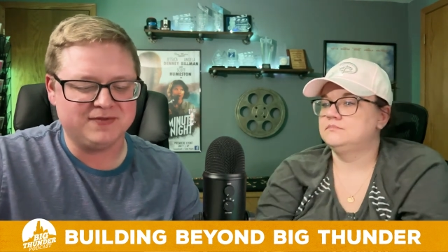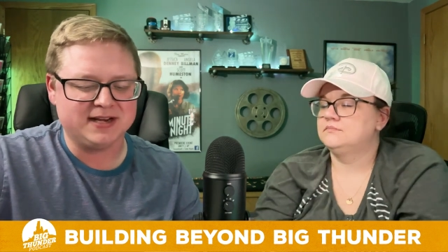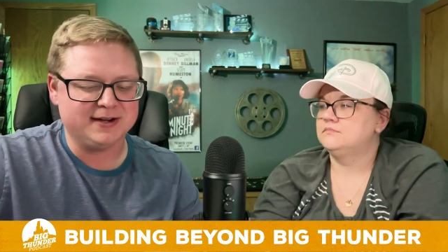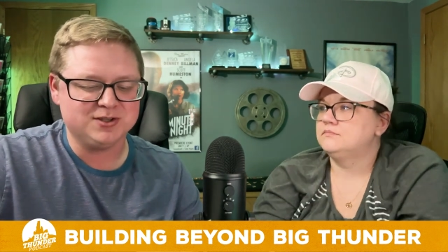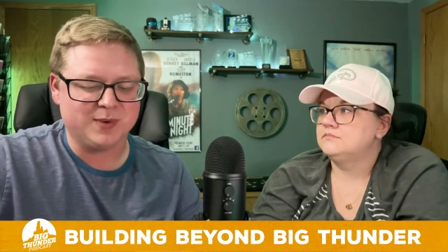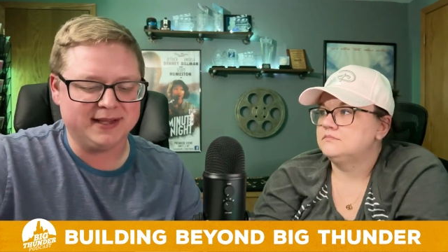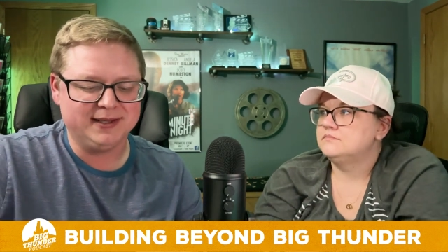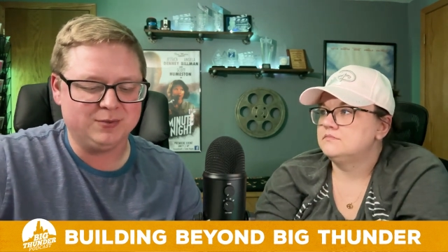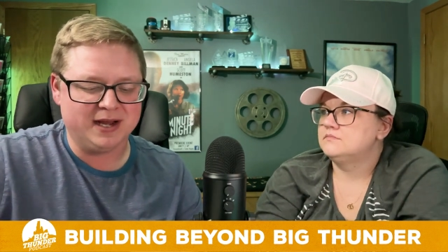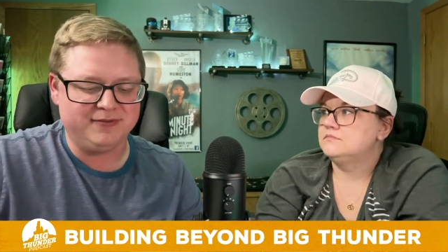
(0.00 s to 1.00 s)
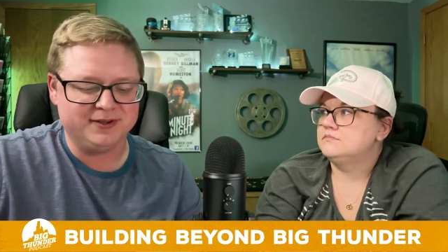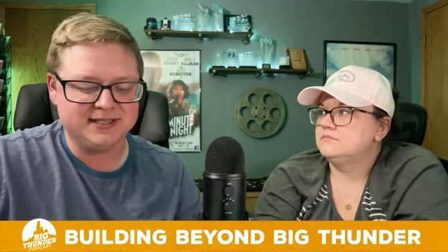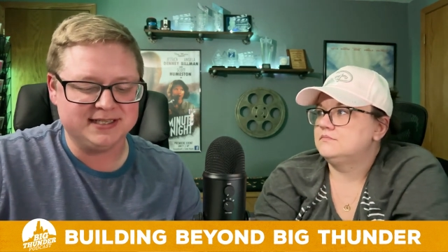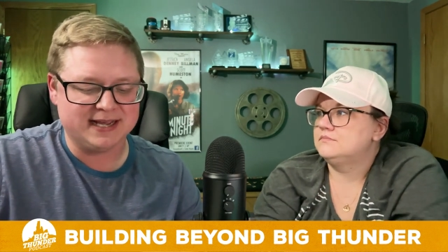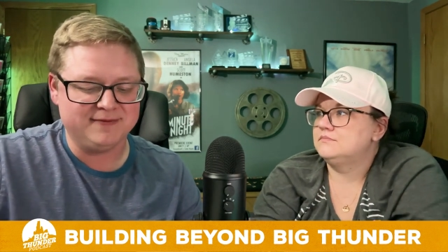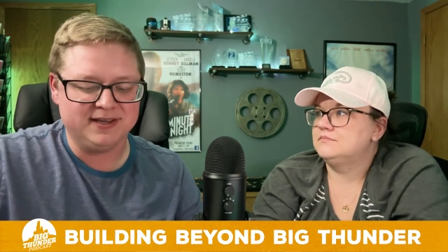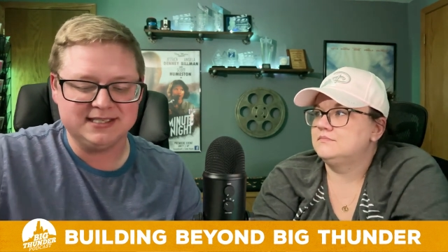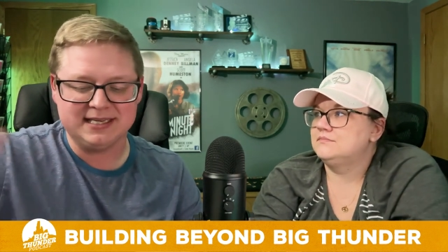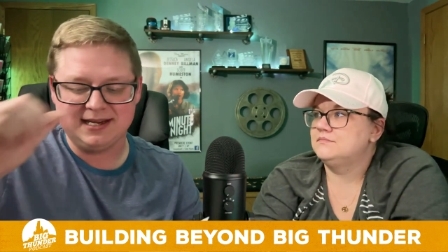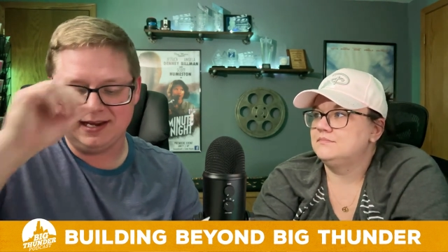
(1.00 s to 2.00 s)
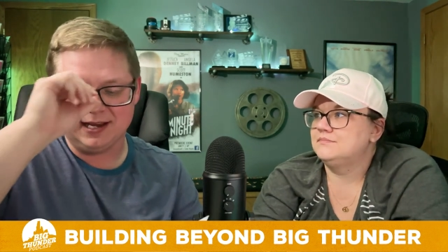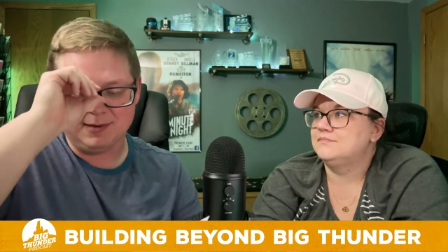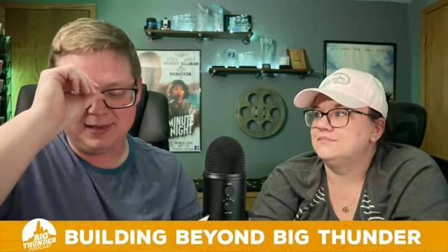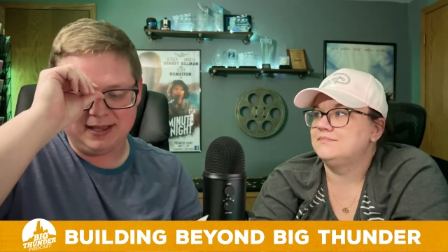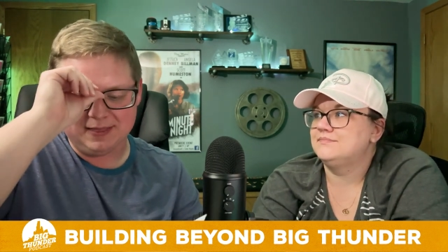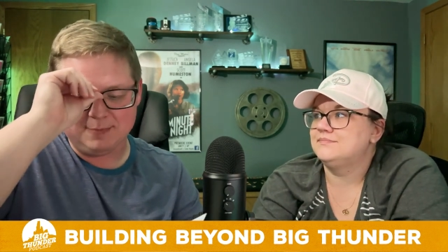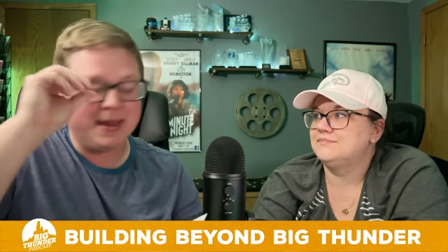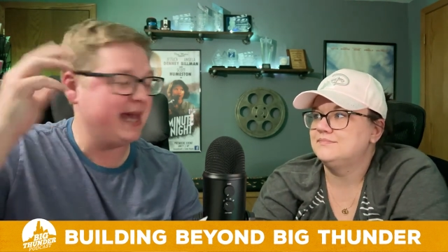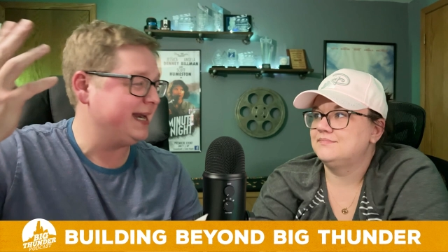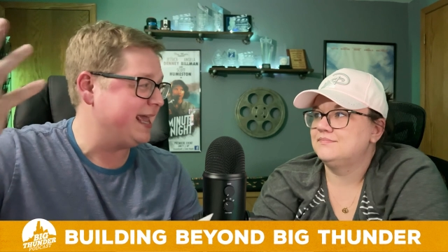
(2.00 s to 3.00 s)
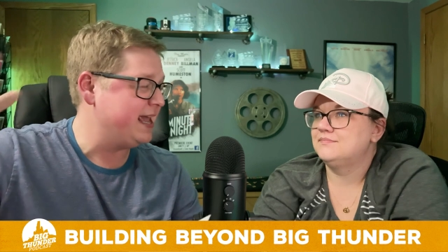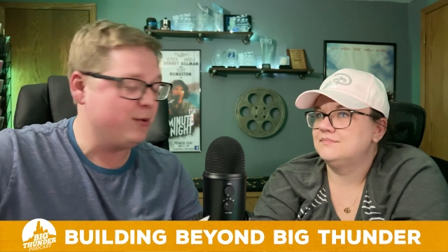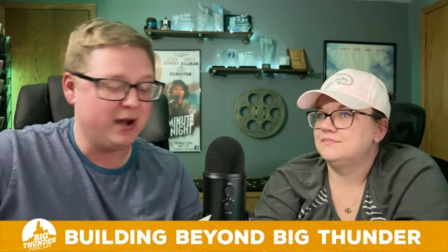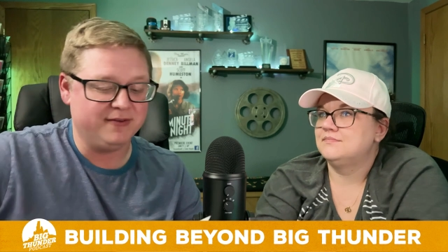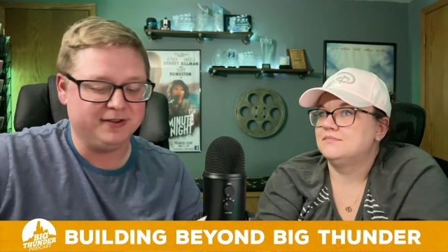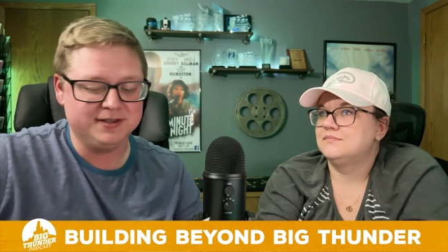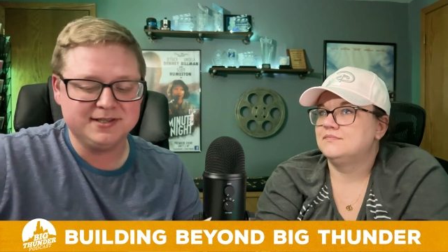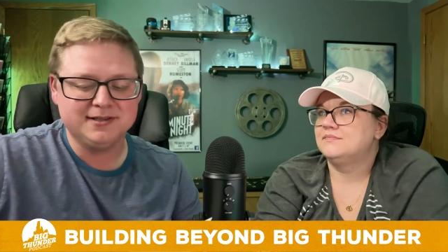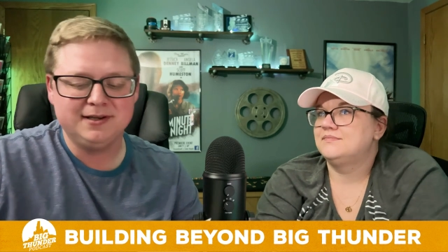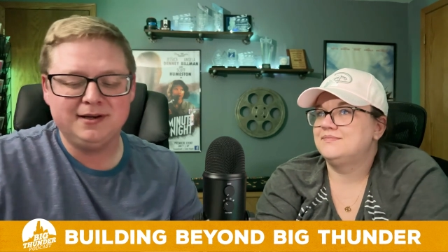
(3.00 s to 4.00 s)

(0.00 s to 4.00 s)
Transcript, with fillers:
Speaker 1: Donald's Waddling Waffles is obviously going to be the pat a cake waffles.